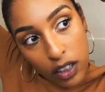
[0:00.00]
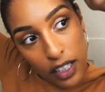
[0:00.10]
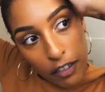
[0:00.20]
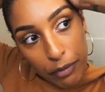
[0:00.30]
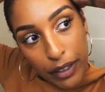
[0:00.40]

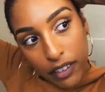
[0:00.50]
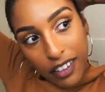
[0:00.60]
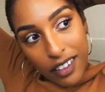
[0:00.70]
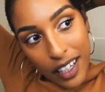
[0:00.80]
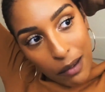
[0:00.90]
have been a little
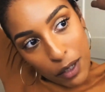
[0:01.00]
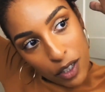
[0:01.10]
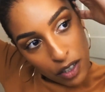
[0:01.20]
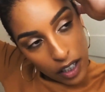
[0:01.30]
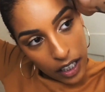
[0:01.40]
damaged
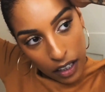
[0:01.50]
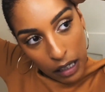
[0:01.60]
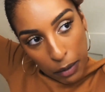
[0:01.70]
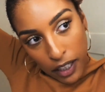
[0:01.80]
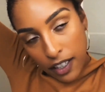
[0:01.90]
lately
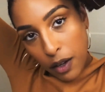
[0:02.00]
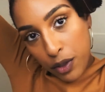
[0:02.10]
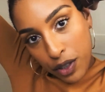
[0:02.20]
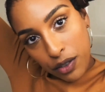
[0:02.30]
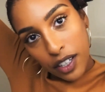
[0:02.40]
because I was
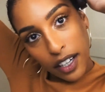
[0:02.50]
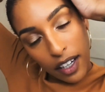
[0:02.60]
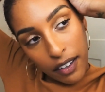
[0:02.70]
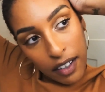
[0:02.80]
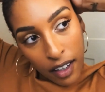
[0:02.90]
using
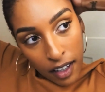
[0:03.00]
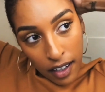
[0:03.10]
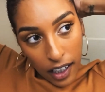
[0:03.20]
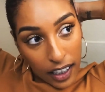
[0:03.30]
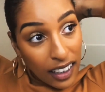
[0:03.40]
a
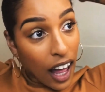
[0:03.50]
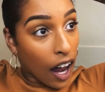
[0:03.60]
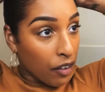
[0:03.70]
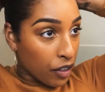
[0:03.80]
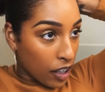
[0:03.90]
lot of
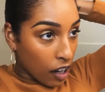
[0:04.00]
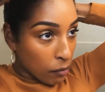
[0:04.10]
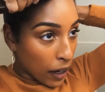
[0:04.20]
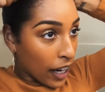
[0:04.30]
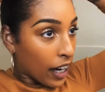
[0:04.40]
heat on my
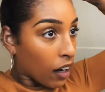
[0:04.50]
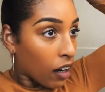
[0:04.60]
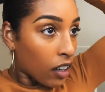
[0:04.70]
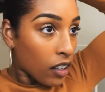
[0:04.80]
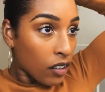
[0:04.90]
hair
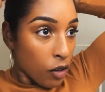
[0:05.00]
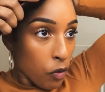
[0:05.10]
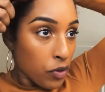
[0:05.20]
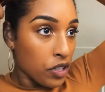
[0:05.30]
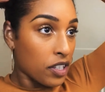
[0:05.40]
over
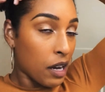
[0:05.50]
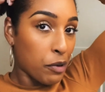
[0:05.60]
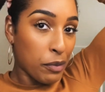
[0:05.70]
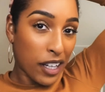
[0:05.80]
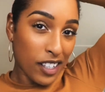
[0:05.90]
the summer
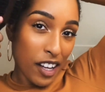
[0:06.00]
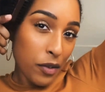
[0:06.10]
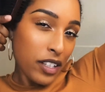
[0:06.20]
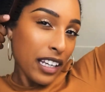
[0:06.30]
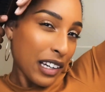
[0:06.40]
because I was
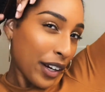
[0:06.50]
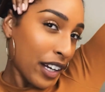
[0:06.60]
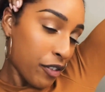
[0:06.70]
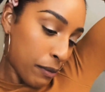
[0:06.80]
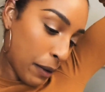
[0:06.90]
getting ready for
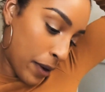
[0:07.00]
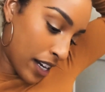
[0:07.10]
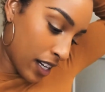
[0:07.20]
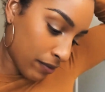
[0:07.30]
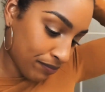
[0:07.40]
my wedding.